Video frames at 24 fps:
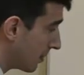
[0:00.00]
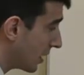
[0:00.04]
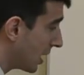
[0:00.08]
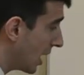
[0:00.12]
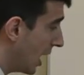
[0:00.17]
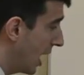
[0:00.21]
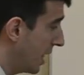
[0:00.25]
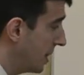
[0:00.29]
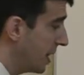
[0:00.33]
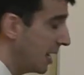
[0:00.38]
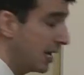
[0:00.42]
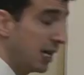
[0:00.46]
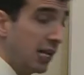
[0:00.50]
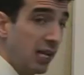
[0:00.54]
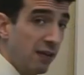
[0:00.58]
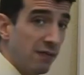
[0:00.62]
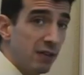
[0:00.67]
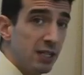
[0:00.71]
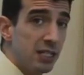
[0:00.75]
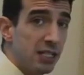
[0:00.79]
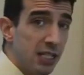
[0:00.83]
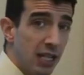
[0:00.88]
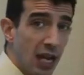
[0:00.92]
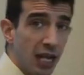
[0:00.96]
and then
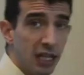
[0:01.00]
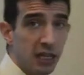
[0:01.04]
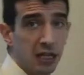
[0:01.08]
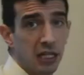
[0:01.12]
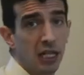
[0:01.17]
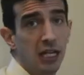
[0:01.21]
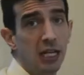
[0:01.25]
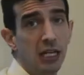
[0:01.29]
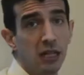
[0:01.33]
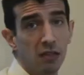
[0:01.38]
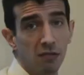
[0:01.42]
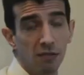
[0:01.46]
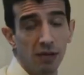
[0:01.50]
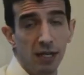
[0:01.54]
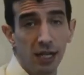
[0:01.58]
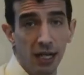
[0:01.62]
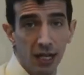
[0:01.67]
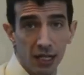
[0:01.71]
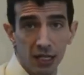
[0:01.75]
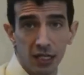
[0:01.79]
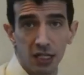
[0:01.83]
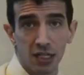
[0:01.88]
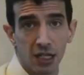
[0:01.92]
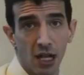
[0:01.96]
even to get T3
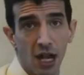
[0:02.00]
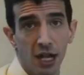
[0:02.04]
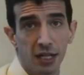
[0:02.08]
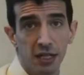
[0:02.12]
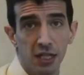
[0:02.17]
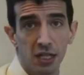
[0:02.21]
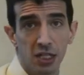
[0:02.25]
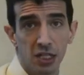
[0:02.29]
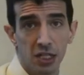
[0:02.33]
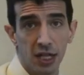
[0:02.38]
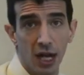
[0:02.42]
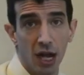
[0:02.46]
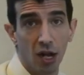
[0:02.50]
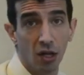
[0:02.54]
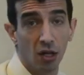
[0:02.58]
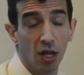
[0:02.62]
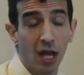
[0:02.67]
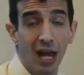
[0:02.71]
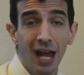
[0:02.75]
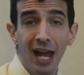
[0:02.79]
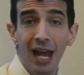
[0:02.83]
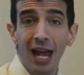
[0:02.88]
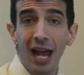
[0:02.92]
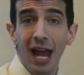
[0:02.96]
inside the cell.
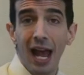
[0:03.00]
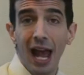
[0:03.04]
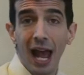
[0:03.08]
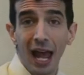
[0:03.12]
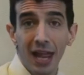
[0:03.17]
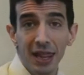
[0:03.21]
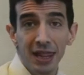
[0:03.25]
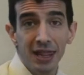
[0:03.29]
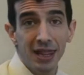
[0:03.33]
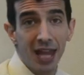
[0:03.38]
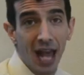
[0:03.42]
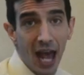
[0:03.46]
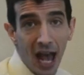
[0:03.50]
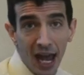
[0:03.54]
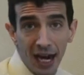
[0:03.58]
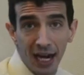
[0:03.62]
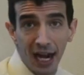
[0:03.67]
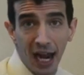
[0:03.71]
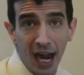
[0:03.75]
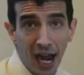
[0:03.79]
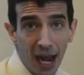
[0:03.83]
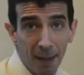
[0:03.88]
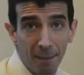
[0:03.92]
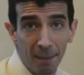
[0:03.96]
And that
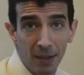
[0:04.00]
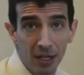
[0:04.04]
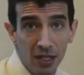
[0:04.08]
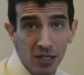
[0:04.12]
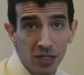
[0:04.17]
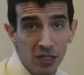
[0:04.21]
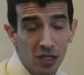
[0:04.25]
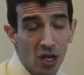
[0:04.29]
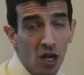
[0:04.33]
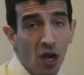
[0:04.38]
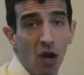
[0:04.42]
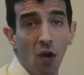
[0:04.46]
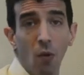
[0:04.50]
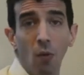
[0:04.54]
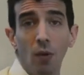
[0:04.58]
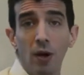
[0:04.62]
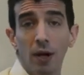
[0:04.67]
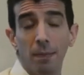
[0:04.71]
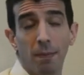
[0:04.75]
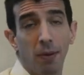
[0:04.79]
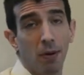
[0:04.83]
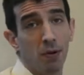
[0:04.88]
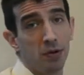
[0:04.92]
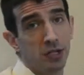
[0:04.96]
happens when
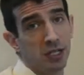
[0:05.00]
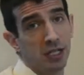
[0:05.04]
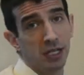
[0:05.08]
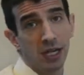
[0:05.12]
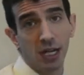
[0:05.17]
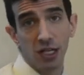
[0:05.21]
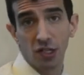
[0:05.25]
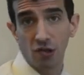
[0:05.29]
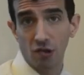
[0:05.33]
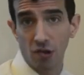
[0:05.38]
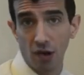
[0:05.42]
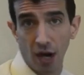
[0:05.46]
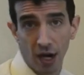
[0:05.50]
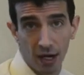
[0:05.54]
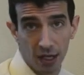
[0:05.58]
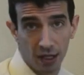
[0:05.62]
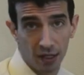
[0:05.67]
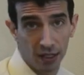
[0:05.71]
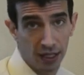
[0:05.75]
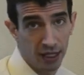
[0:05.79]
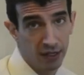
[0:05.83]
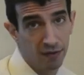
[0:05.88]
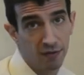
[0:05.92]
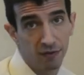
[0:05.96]
a person gets
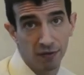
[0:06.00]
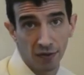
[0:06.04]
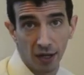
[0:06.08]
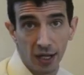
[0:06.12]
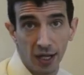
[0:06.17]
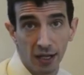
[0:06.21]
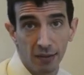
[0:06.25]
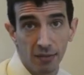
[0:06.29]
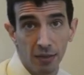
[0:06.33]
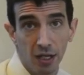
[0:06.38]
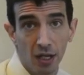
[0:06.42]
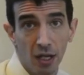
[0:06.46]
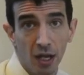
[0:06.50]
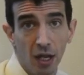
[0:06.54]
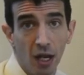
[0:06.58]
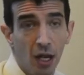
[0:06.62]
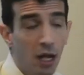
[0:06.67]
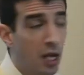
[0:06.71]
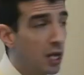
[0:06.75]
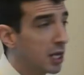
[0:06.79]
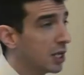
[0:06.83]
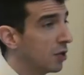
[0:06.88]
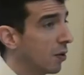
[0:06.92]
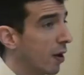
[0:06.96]
chronically inflamed.
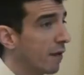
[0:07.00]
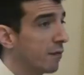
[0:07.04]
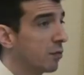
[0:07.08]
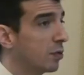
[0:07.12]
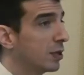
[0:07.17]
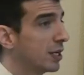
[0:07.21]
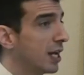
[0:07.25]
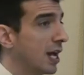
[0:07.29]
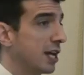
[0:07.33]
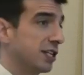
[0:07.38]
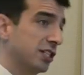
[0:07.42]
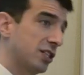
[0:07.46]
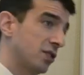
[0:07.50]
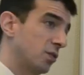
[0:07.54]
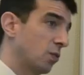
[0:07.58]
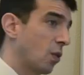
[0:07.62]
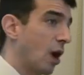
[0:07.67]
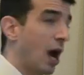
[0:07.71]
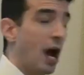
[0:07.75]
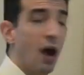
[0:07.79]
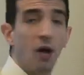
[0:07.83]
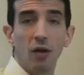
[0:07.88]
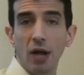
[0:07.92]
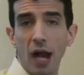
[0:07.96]
You know, everyone asks, well,
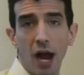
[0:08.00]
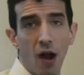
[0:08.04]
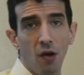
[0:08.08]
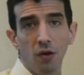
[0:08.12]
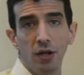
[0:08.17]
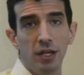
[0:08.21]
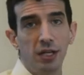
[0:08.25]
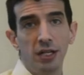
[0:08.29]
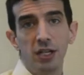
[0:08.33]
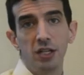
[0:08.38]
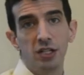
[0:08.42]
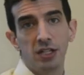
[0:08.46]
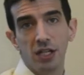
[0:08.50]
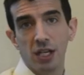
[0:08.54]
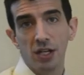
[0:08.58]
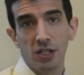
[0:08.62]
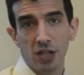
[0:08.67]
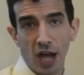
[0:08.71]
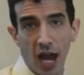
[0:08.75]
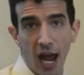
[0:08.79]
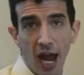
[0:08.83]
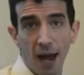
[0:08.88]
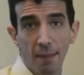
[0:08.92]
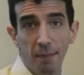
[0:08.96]
how can these things
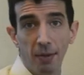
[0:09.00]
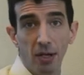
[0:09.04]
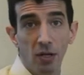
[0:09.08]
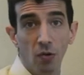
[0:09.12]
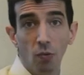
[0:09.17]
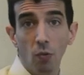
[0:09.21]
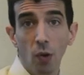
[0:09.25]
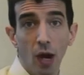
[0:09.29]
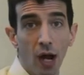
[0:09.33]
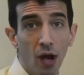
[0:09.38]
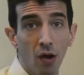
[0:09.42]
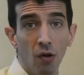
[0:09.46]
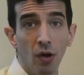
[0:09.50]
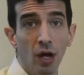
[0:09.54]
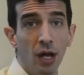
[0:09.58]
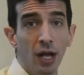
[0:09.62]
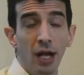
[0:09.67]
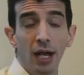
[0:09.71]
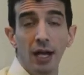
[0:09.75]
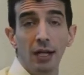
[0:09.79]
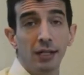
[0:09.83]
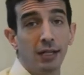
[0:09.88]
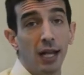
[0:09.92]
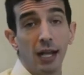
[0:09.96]
happen? Well,
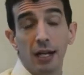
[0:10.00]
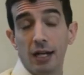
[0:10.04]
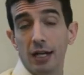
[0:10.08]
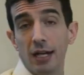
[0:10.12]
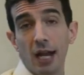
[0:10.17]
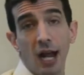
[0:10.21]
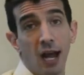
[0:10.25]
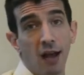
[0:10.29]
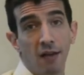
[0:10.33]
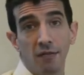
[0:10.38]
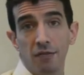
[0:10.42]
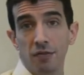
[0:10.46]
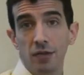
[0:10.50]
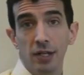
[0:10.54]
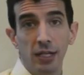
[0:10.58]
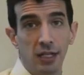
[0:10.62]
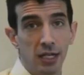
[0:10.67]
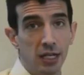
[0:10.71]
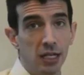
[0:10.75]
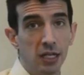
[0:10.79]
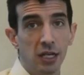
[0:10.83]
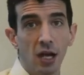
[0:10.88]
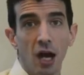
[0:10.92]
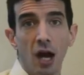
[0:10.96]
they could have
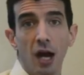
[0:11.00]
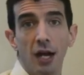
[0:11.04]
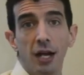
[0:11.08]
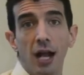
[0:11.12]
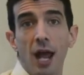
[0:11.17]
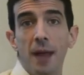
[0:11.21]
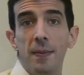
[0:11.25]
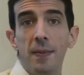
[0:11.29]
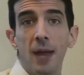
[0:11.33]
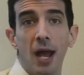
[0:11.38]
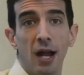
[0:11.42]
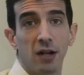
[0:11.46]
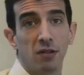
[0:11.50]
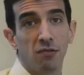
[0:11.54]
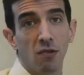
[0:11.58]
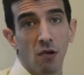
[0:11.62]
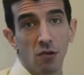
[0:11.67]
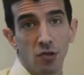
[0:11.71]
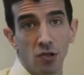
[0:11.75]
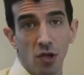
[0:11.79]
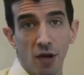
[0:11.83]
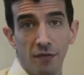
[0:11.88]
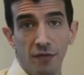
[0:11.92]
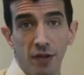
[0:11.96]
leaky gut, and that
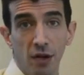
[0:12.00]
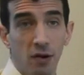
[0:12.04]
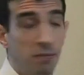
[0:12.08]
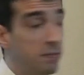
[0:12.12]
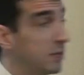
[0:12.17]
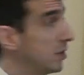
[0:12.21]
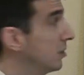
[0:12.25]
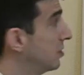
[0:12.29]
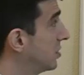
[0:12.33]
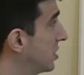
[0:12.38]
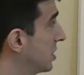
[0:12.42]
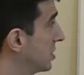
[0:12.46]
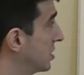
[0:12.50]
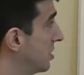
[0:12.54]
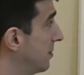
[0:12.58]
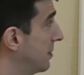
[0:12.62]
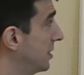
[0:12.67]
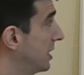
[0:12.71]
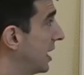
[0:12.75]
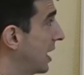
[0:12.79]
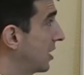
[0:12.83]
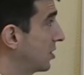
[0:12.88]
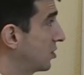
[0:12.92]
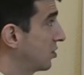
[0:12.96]
throws off their immune system,
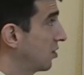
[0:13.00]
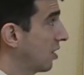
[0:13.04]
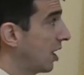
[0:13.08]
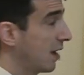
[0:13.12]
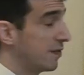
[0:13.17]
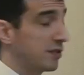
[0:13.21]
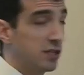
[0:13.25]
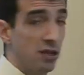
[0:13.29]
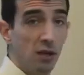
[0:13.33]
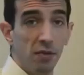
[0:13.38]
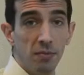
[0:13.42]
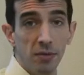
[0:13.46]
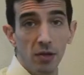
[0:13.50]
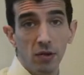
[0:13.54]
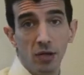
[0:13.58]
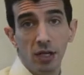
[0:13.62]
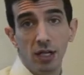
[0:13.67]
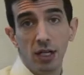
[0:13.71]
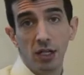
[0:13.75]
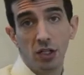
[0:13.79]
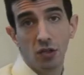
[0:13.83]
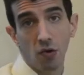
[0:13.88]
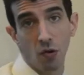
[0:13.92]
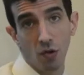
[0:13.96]
and that drives their
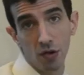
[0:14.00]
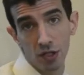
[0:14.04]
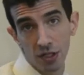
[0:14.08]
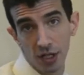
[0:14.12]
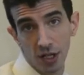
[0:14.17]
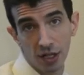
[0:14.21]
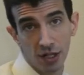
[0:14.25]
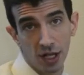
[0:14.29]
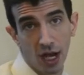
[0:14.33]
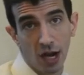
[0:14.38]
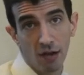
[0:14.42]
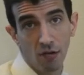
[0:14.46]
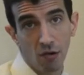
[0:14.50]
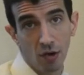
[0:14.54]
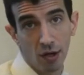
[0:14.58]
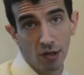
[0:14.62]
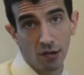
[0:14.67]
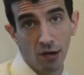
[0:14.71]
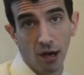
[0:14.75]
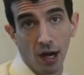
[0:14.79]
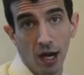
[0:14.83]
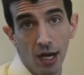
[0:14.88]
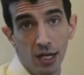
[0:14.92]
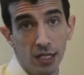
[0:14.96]
immunity towards the thyroid
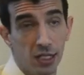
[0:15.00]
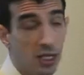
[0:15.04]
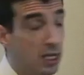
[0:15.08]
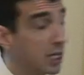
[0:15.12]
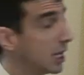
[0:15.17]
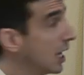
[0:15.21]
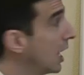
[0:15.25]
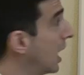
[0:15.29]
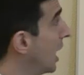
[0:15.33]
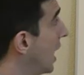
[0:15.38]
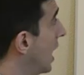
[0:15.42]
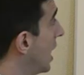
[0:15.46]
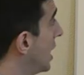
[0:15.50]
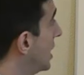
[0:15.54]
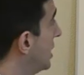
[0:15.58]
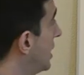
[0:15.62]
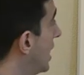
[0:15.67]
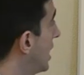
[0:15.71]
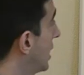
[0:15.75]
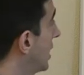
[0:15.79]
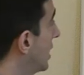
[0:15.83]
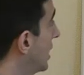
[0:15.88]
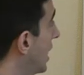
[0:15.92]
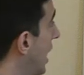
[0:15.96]
crazy.
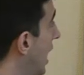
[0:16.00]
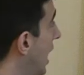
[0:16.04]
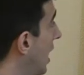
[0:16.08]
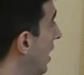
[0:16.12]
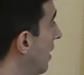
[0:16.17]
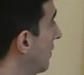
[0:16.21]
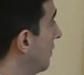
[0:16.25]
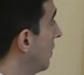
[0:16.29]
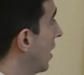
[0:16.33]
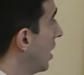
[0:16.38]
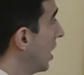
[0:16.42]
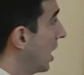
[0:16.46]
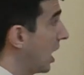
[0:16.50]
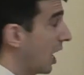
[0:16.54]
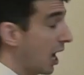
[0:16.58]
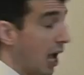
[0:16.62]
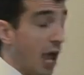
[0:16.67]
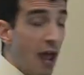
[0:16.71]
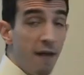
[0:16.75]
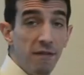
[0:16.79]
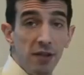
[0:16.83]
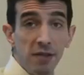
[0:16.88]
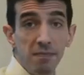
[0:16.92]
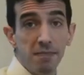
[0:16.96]
They could have
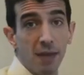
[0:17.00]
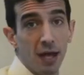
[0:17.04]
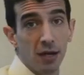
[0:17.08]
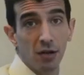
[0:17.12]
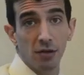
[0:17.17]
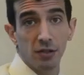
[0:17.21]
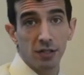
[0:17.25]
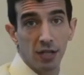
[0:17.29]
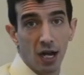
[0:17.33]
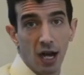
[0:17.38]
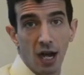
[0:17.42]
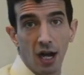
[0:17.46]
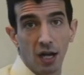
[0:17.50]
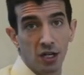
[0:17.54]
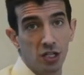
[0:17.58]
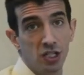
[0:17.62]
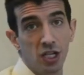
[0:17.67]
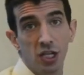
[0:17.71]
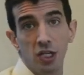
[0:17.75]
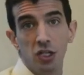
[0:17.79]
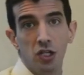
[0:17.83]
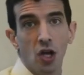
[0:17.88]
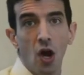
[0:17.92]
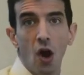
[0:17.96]
heavy metal
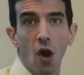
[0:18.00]
toxins,